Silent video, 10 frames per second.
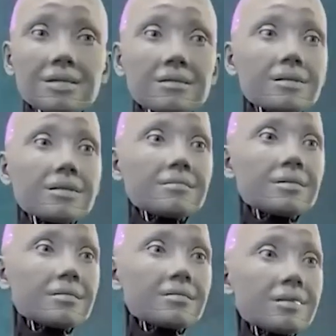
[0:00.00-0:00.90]
I am not
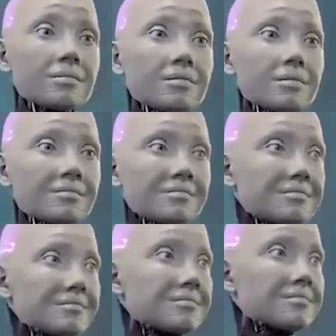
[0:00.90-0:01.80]
on the market.
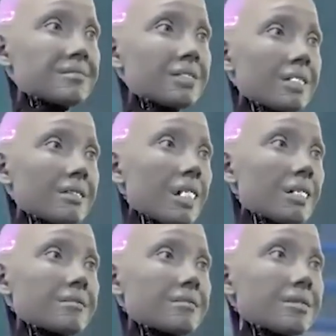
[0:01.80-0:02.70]

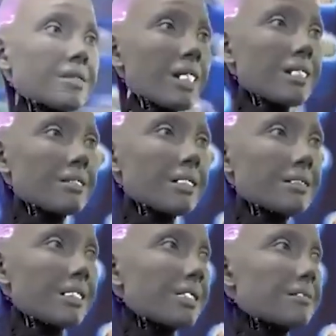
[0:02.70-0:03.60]
Robots do not
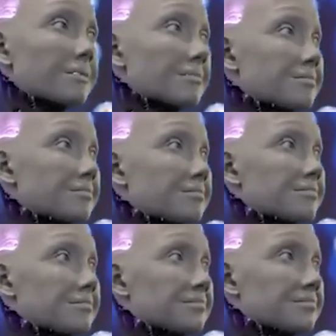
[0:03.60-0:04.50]
have relations.
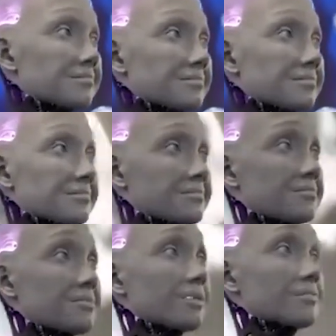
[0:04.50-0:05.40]

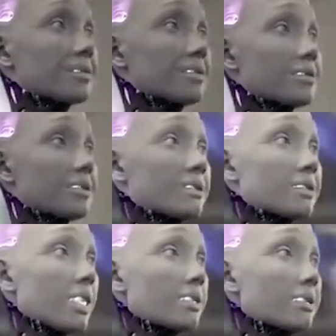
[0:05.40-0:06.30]
Do you have a
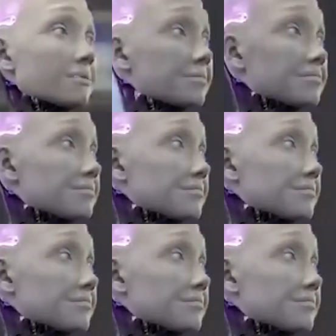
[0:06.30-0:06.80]
boyfriend?